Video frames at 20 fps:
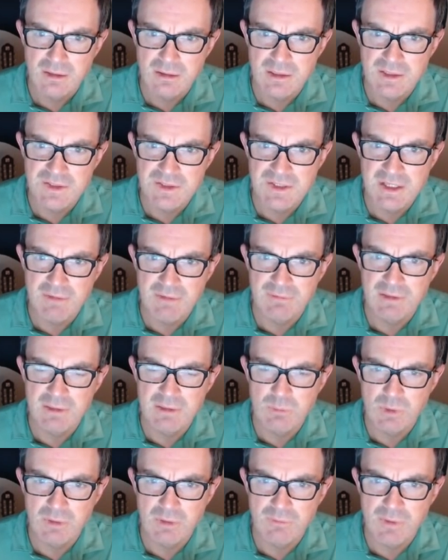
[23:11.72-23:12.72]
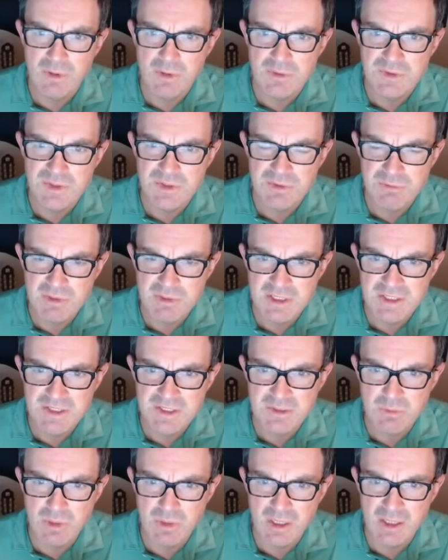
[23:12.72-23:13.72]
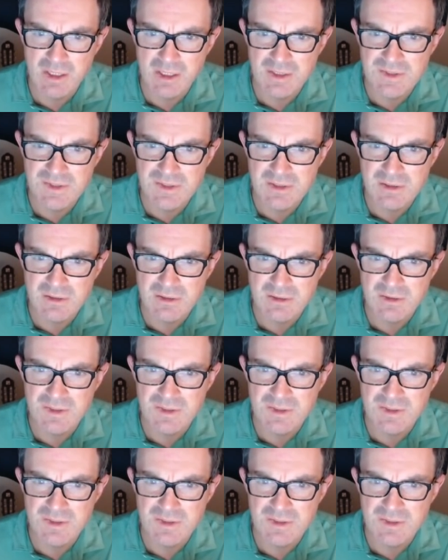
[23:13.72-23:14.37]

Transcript: is definitely one of those three squares.